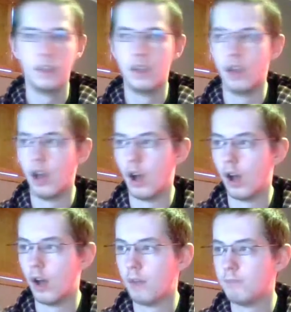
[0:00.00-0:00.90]

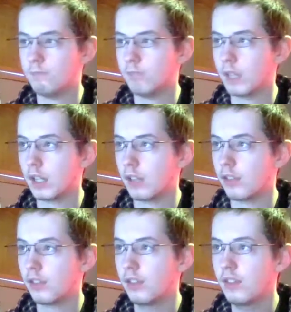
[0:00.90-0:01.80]
And I
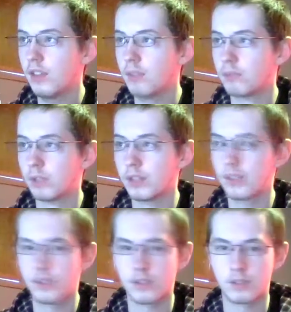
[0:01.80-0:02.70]
think that brings
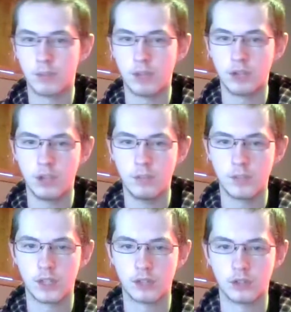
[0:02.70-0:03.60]
us to my jam
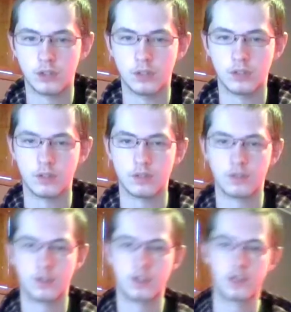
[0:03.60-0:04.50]
session.
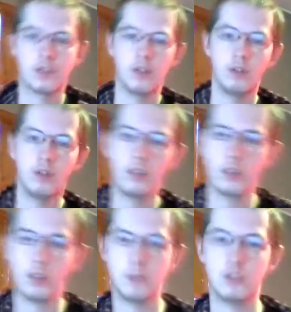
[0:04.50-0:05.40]
So
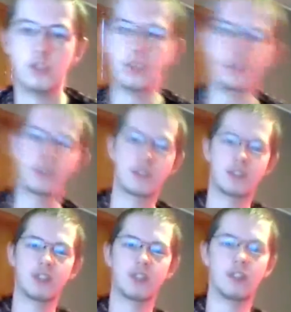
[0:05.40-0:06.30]
let me just
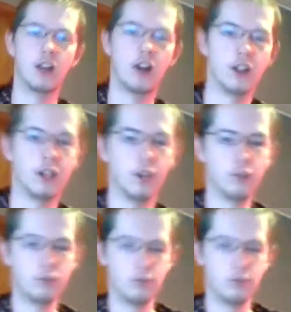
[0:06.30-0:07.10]
sync the audio.